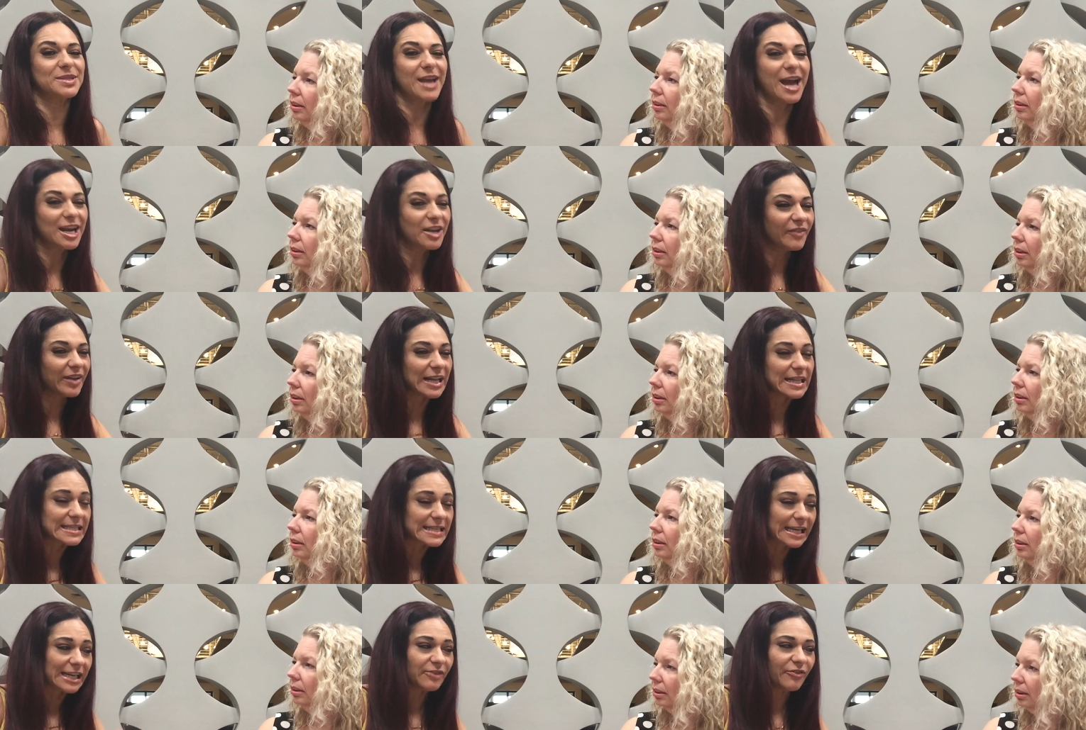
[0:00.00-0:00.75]
Speaker 1: was kind of in
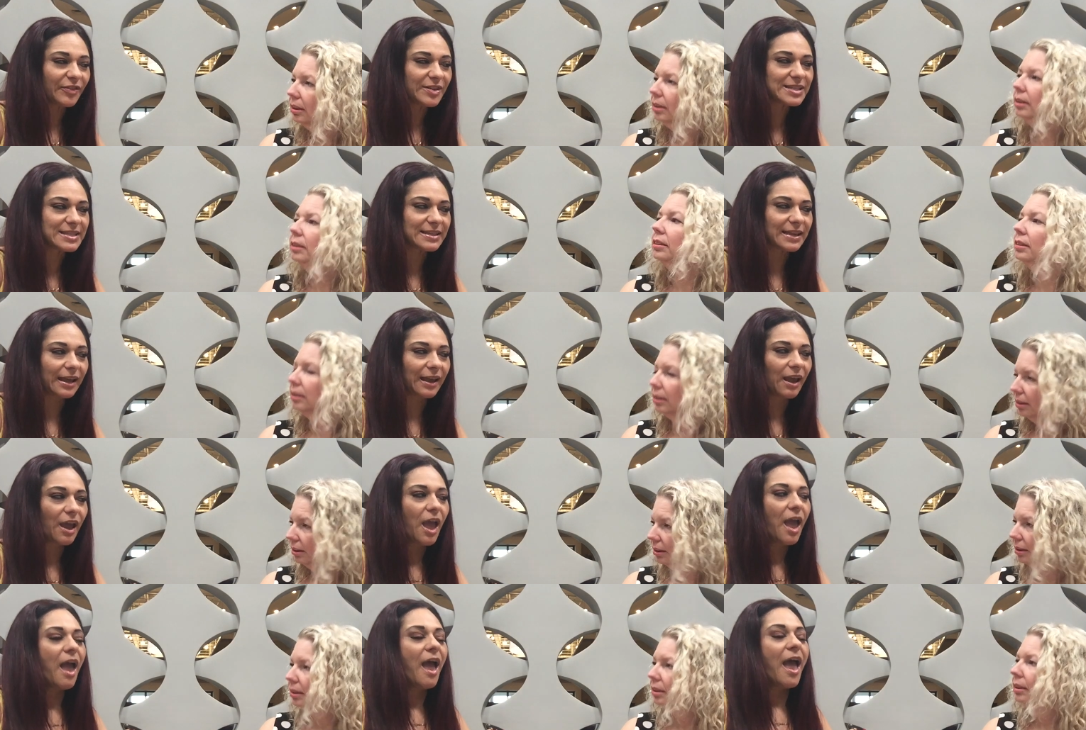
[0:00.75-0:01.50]
its infancy,
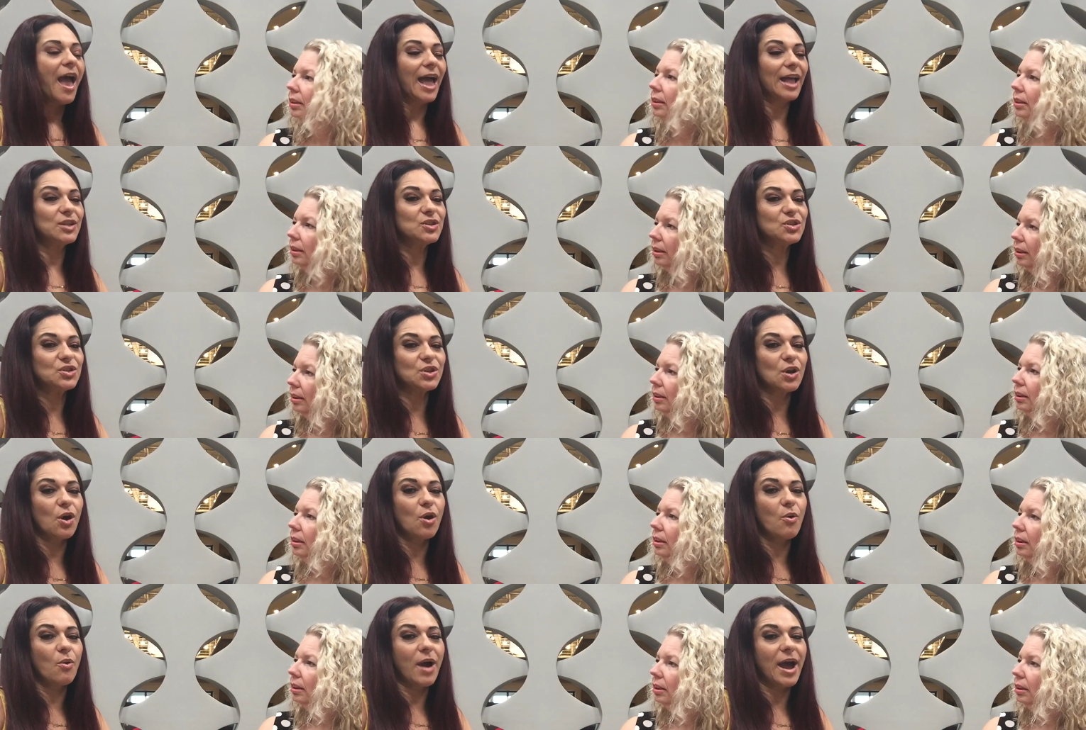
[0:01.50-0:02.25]
and
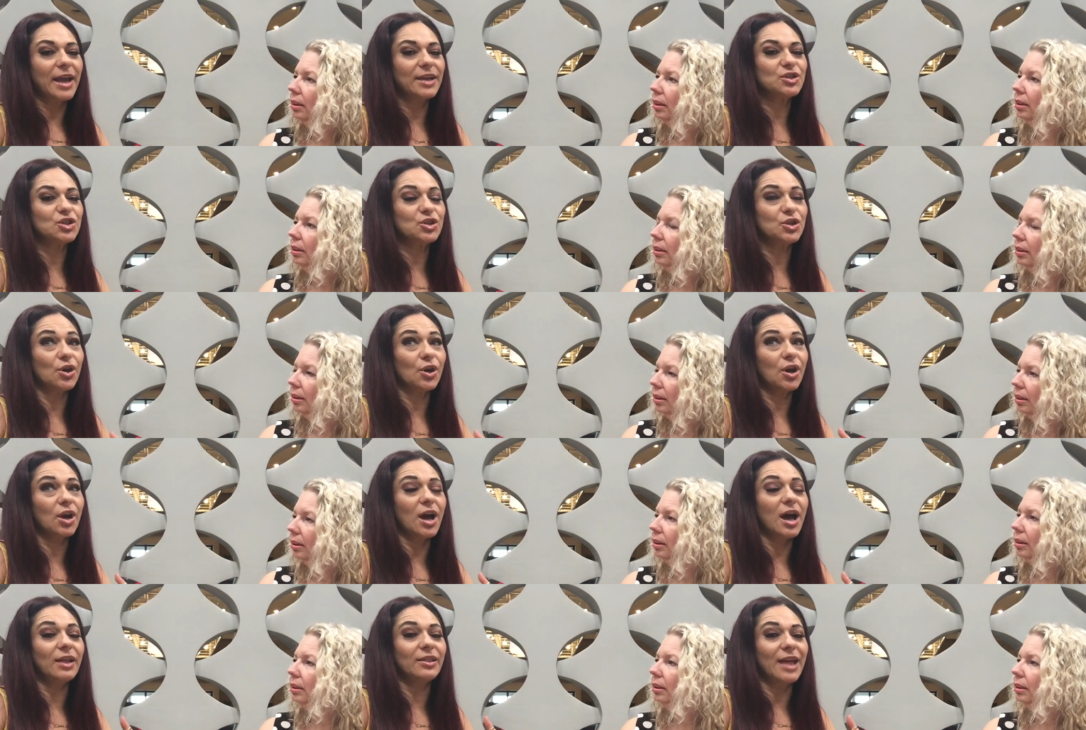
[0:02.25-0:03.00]
so I took
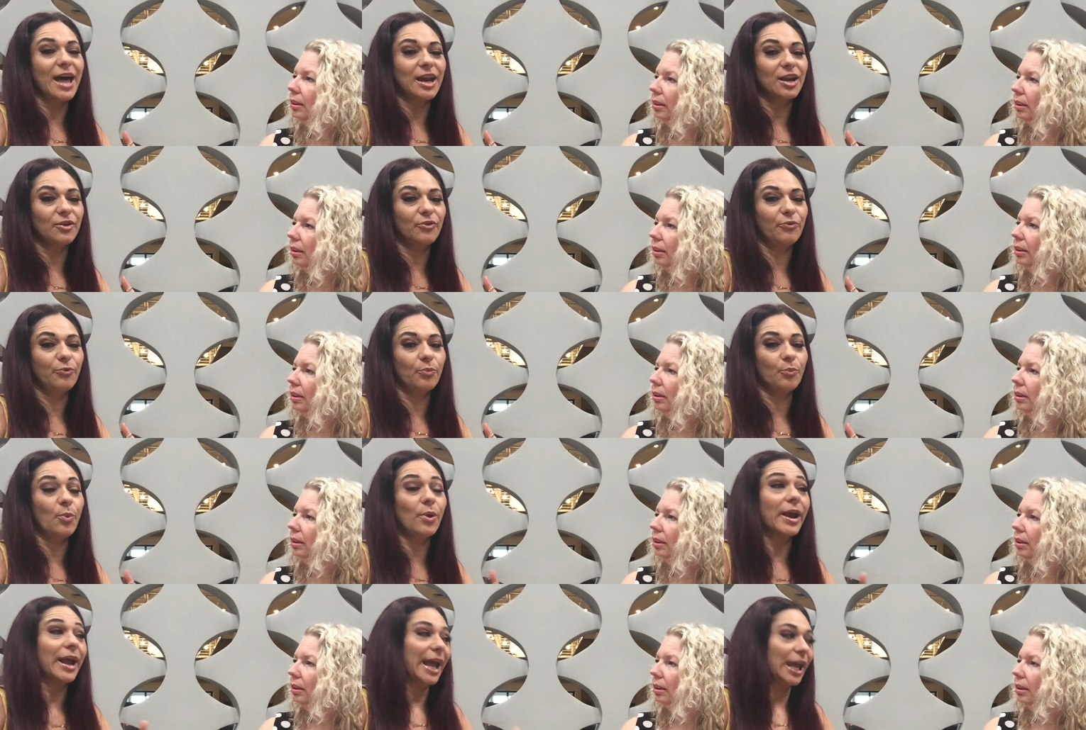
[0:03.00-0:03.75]
a lot of
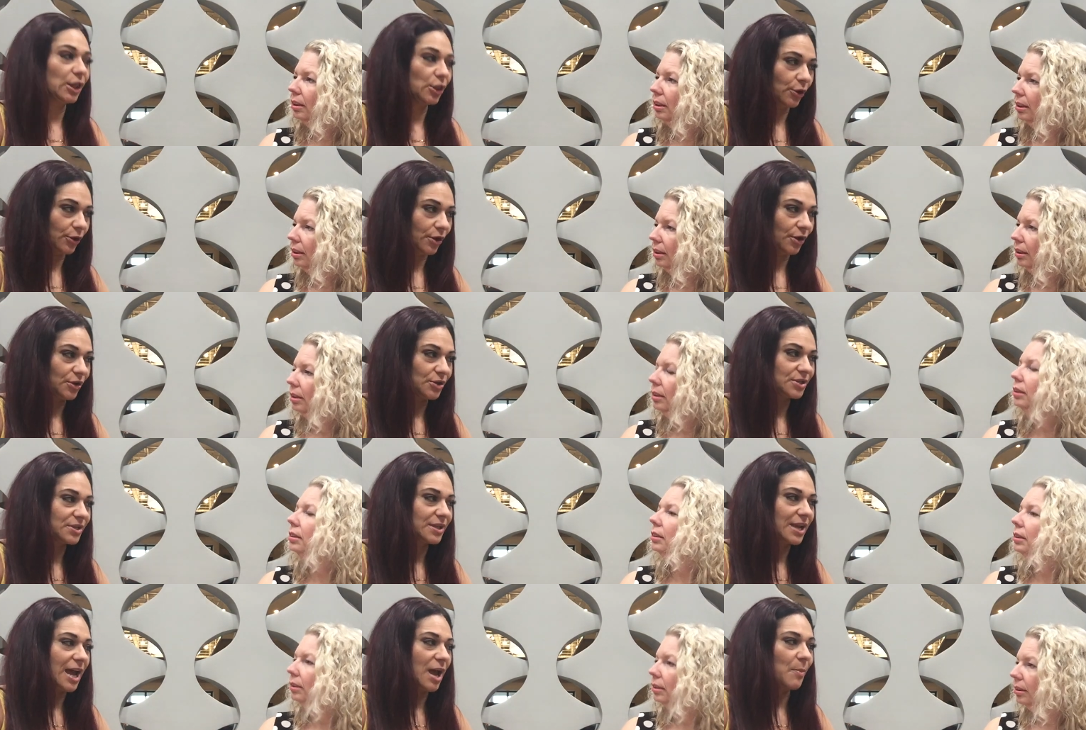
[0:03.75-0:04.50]
what I had
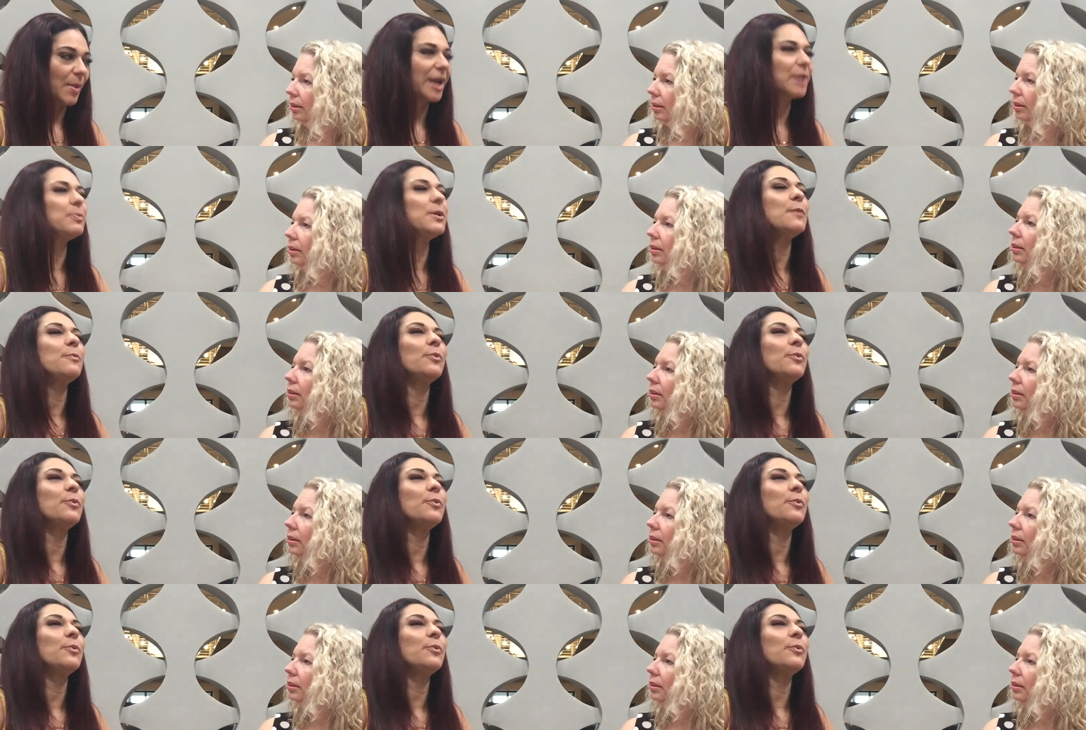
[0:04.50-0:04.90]
learned. I had